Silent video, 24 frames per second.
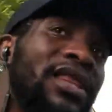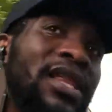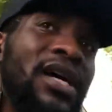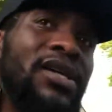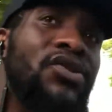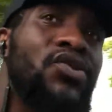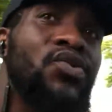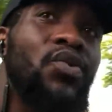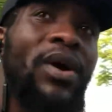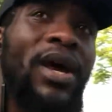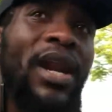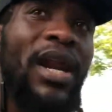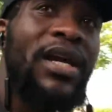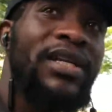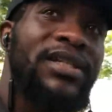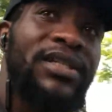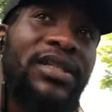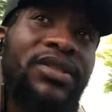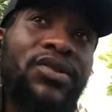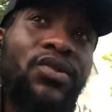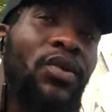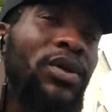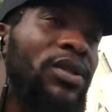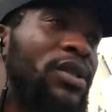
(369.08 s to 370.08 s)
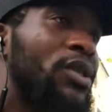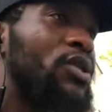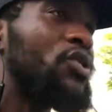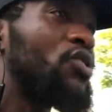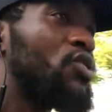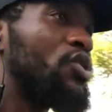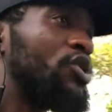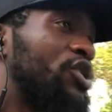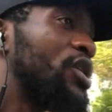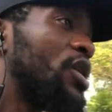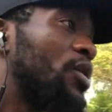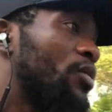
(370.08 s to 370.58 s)
that's what I just wanted to
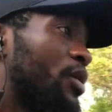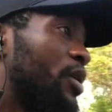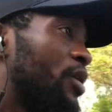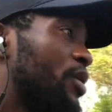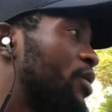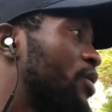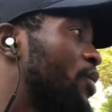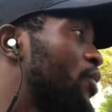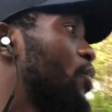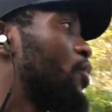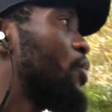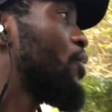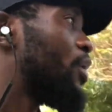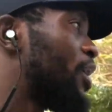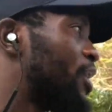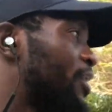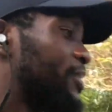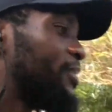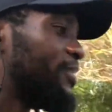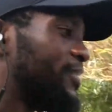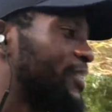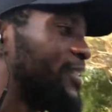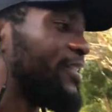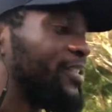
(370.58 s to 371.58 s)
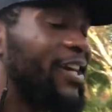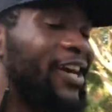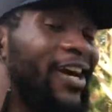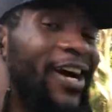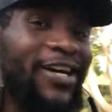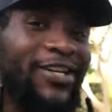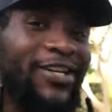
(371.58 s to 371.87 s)
share with you. And yeah,